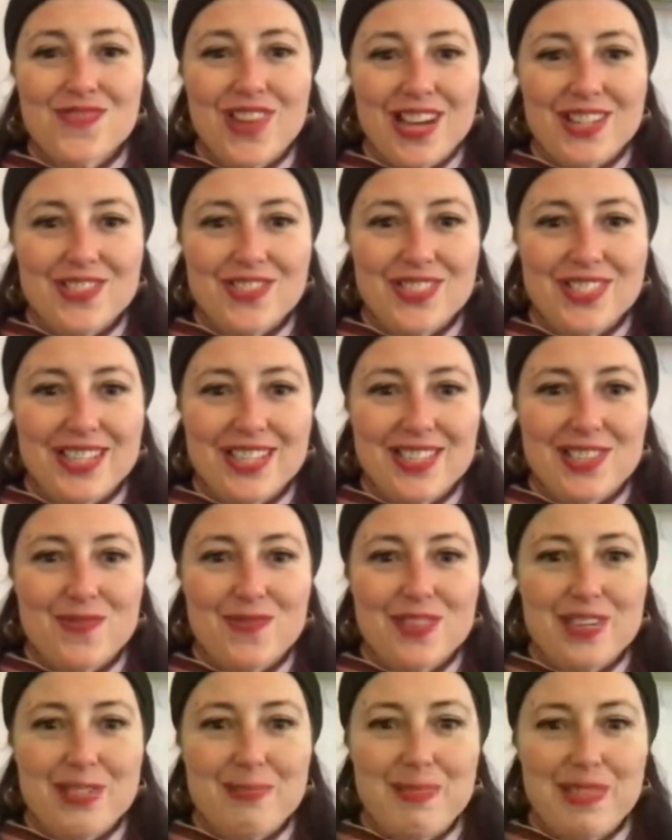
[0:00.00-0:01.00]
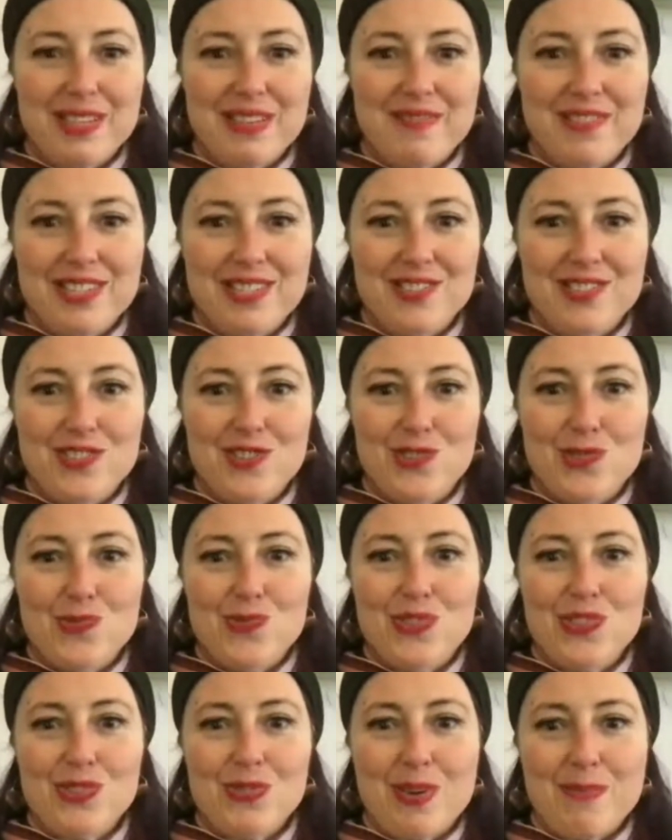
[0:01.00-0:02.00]
Roger says the Greeks believed in
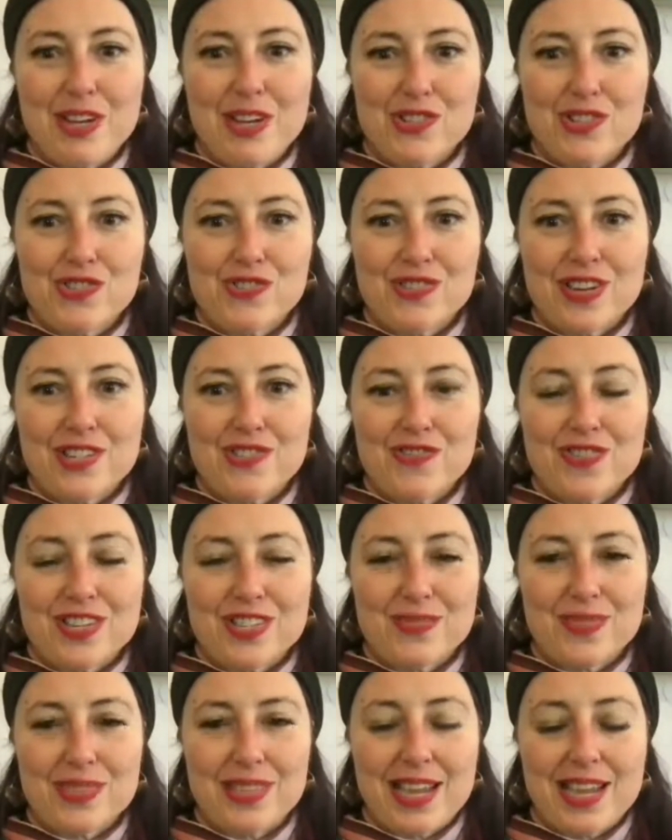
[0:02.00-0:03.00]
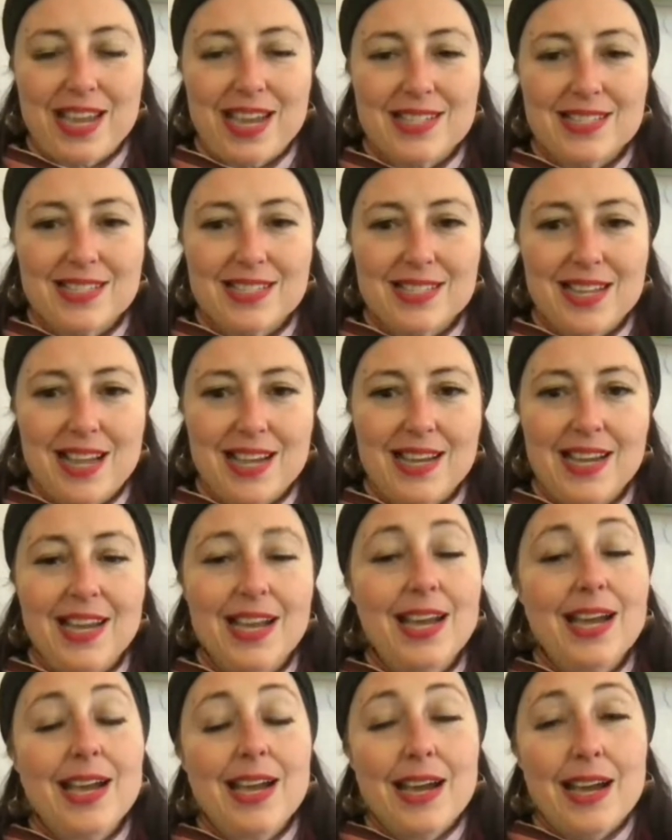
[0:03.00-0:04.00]
Zeus, so I'm not sure I trust what they had to say.
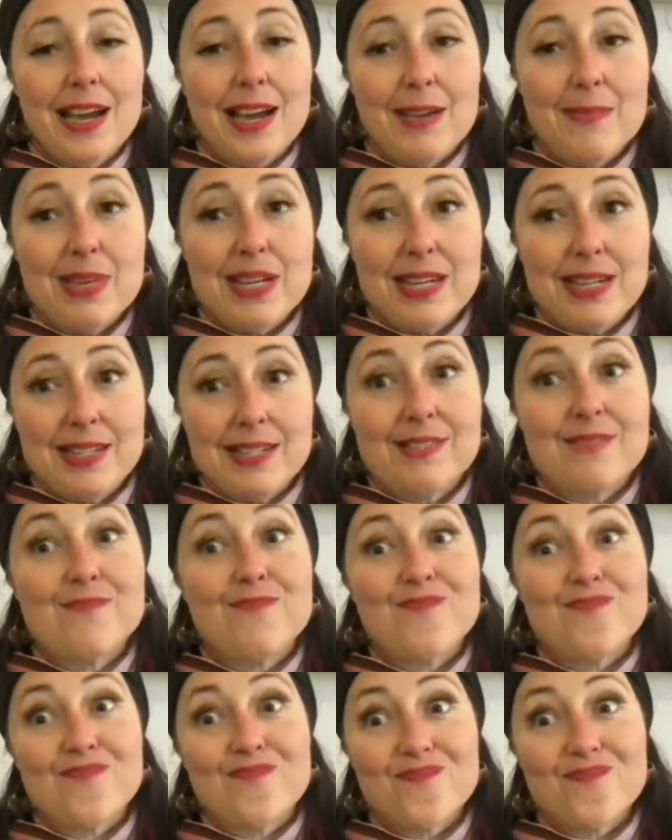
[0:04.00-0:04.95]
I mean,